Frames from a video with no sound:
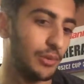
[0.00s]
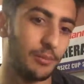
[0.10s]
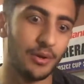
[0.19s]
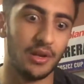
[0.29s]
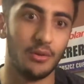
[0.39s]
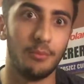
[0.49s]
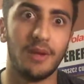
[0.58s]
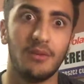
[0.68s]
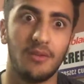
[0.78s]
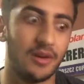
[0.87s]
You want to put a little
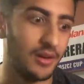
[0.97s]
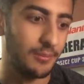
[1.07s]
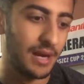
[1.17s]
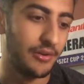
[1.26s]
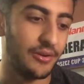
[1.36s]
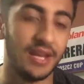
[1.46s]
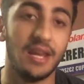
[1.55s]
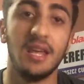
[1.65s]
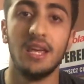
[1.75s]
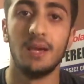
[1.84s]
bit of uh, powder
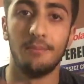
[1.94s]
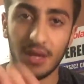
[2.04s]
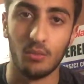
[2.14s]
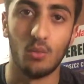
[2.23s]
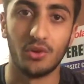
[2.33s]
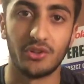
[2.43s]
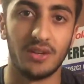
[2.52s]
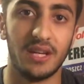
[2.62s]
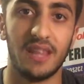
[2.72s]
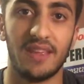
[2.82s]
in, bit of
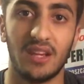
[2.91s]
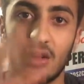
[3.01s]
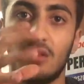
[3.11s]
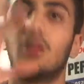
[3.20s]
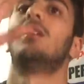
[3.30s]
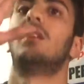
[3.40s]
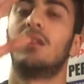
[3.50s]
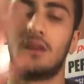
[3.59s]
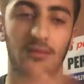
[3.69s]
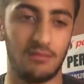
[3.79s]
water in, and then go glug,
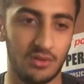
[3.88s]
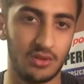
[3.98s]
glug, glug,